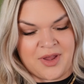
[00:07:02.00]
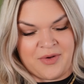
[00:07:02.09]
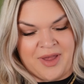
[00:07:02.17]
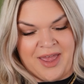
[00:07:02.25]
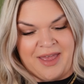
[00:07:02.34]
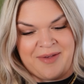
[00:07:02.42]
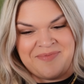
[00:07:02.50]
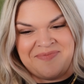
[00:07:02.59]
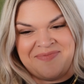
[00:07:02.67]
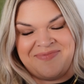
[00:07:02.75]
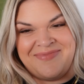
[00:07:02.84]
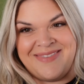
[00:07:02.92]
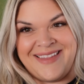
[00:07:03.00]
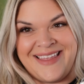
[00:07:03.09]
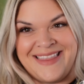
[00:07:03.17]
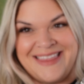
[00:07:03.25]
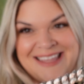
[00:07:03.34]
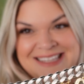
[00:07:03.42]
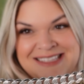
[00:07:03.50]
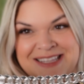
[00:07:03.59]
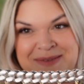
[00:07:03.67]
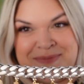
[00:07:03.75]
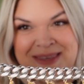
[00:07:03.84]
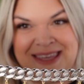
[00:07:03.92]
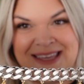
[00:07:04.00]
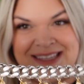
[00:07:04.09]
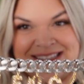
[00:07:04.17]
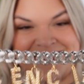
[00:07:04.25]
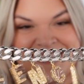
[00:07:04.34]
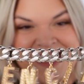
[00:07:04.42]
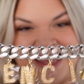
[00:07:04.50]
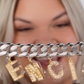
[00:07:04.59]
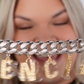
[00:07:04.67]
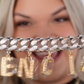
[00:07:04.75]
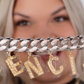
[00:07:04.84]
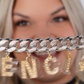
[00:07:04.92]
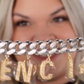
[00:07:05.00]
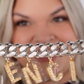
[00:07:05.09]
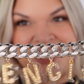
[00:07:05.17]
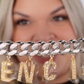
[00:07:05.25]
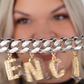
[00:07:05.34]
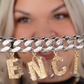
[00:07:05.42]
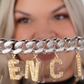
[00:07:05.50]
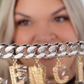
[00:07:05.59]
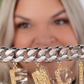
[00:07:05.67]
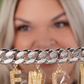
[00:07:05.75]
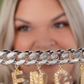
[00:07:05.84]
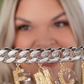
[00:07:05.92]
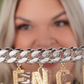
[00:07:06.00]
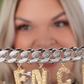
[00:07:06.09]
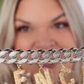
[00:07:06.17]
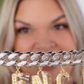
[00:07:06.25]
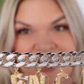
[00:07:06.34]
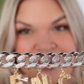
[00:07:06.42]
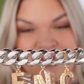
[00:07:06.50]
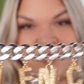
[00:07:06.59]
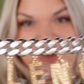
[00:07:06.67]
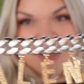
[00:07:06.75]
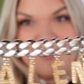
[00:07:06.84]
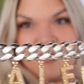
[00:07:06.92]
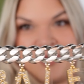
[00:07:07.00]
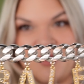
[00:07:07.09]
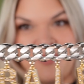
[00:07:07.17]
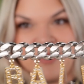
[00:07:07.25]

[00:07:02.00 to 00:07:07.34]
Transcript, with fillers: Okay, this piece is just incredible.